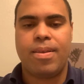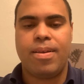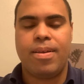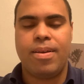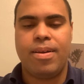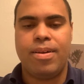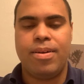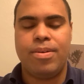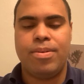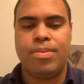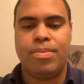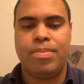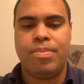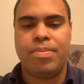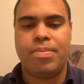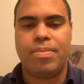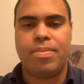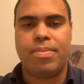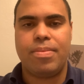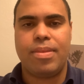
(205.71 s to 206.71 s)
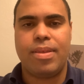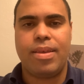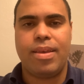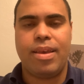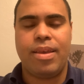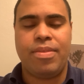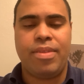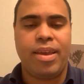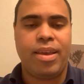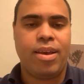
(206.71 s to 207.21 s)
Um,
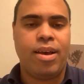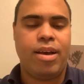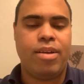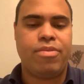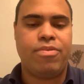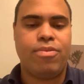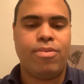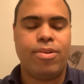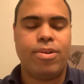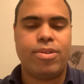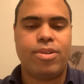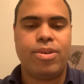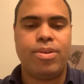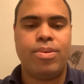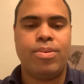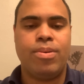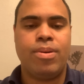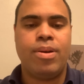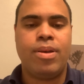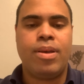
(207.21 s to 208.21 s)
and thank God for it too,